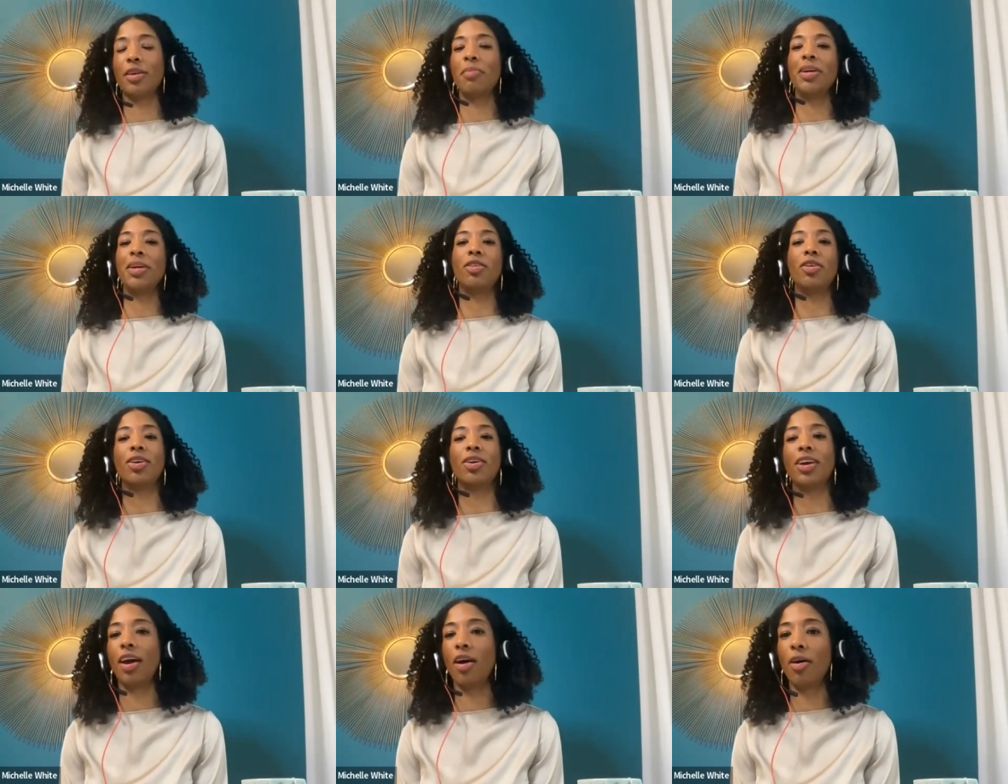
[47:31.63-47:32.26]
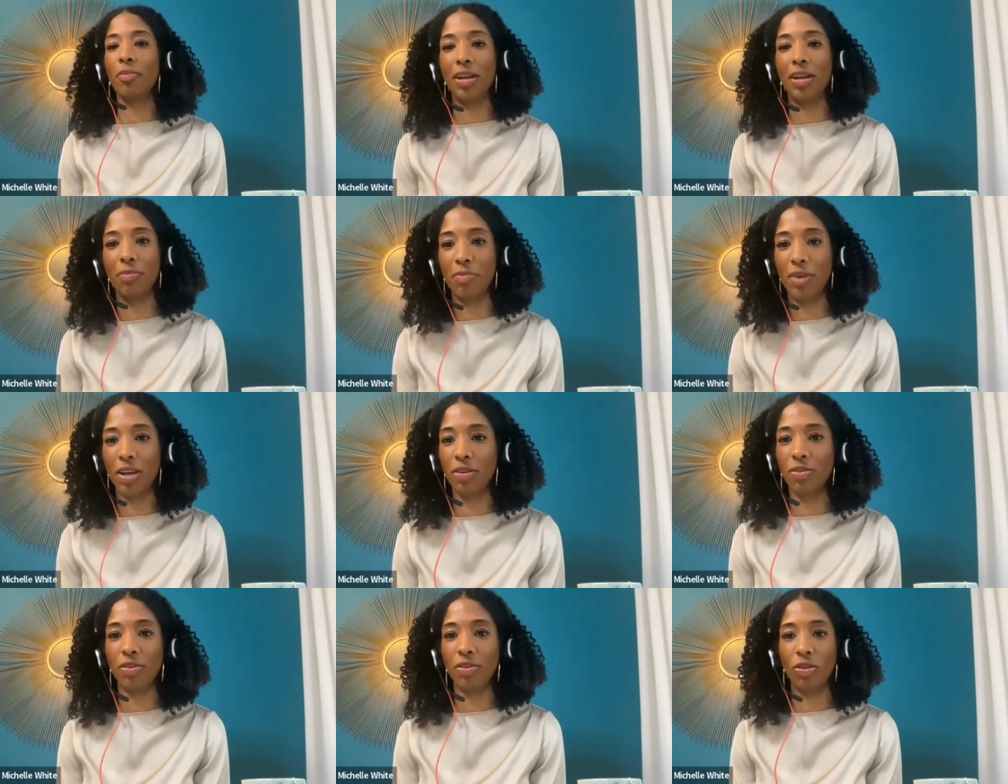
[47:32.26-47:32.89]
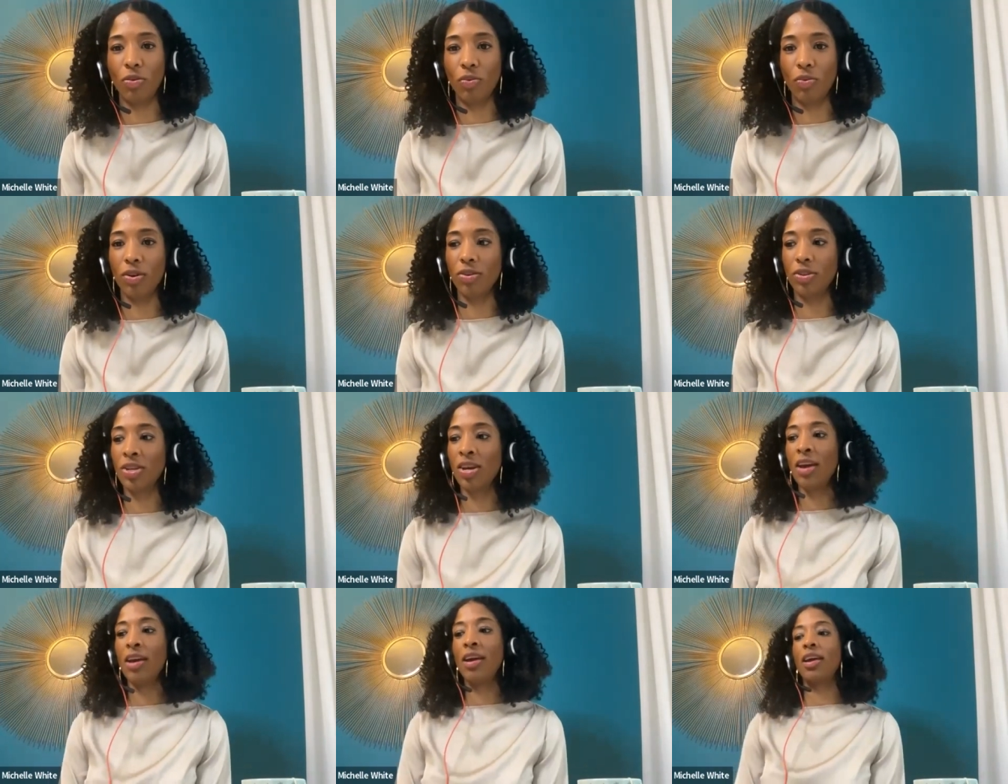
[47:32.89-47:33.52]
I mean, look at how many men are in the
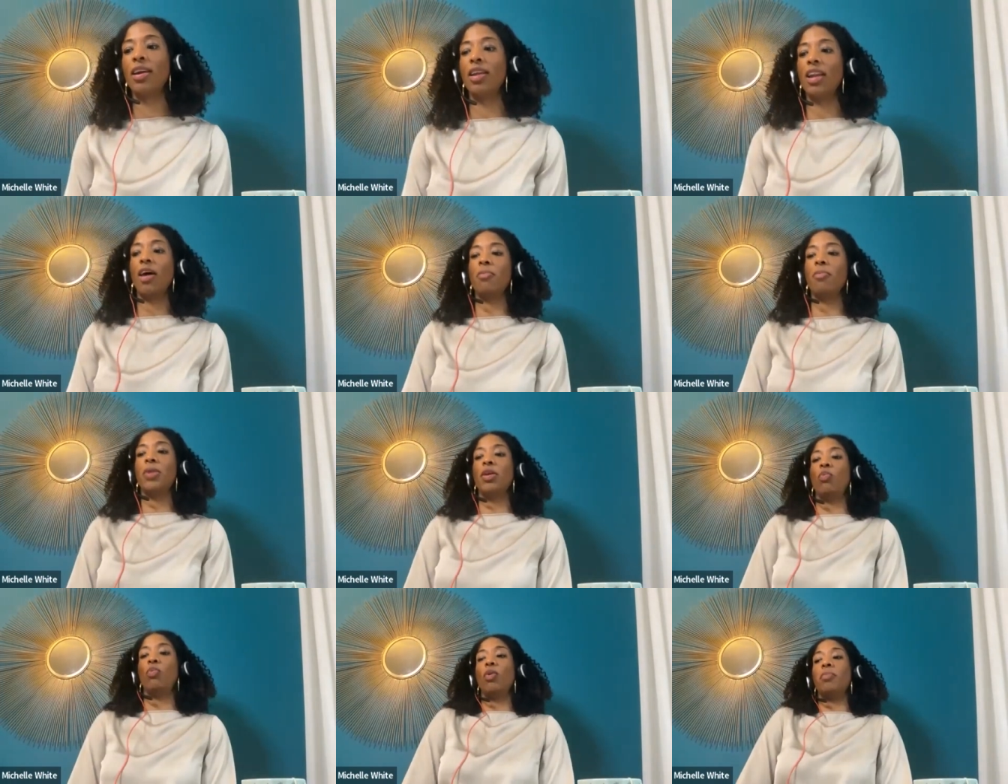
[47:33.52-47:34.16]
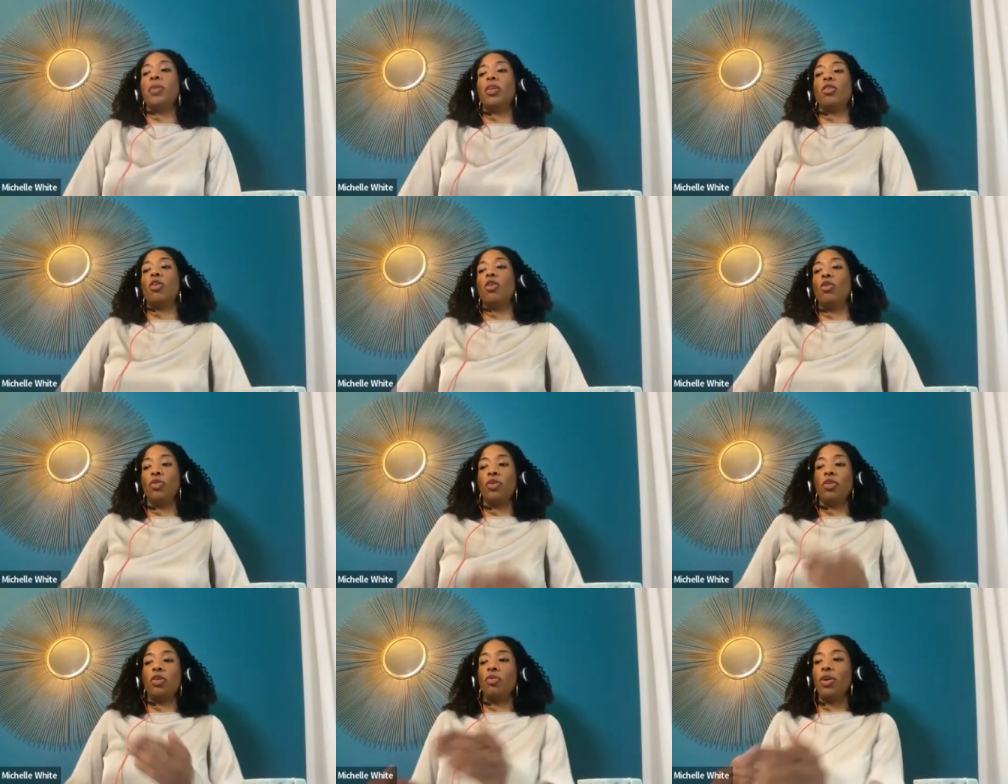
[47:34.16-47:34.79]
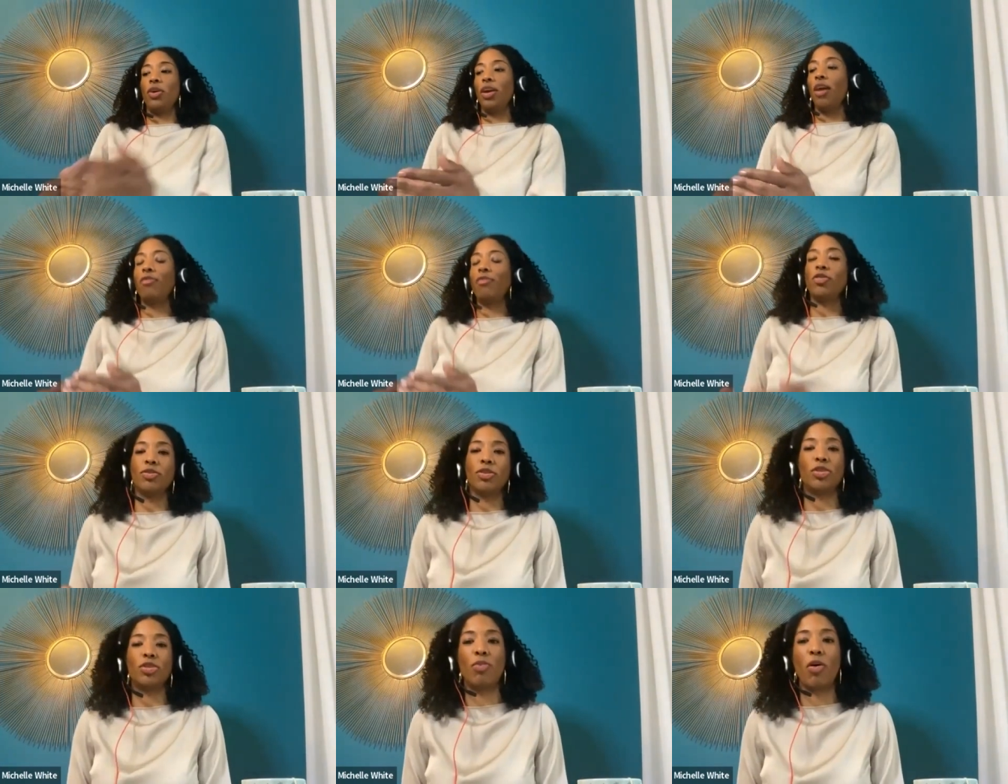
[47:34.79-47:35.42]
world and how many women are only going
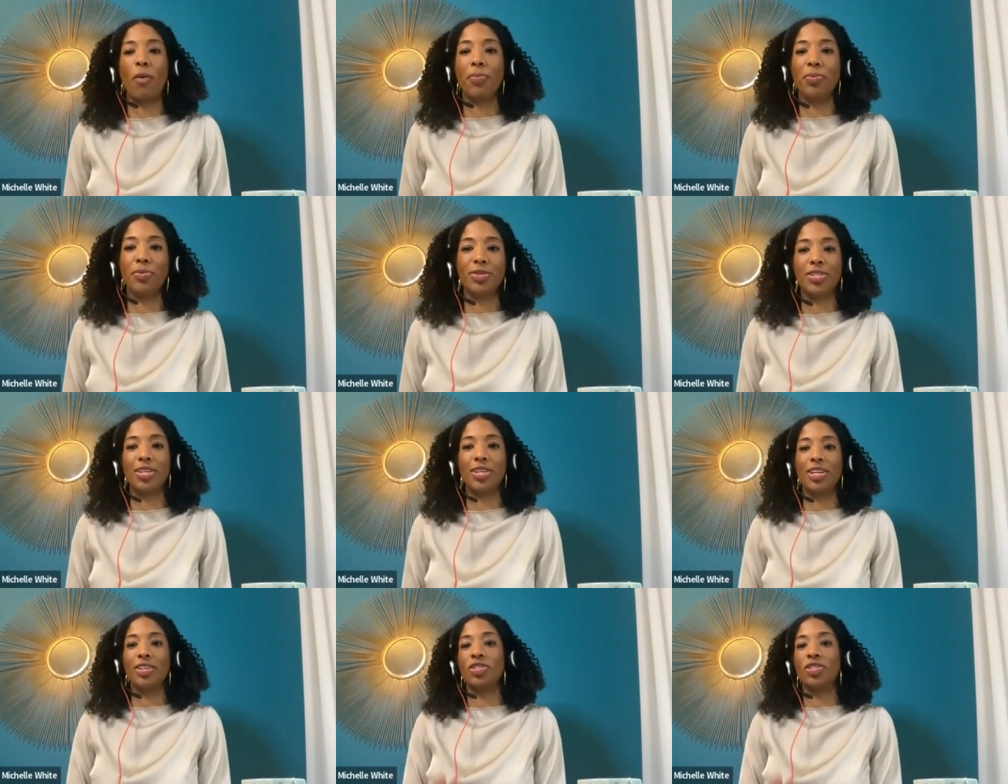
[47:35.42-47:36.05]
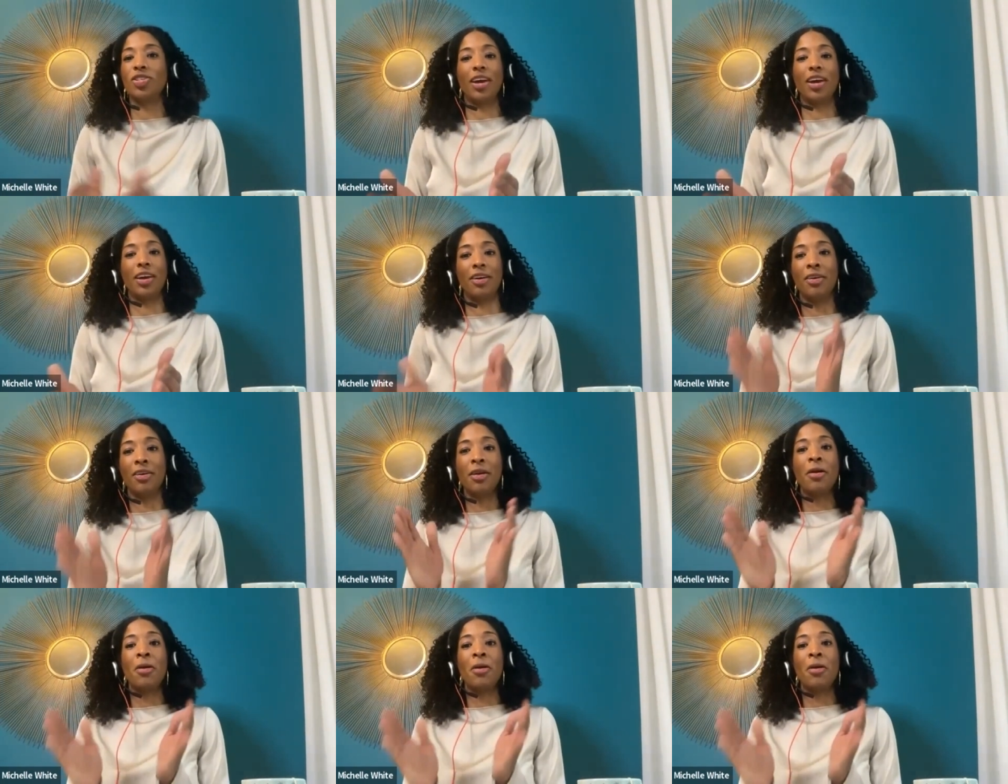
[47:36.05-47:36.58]
after a small percentage. Like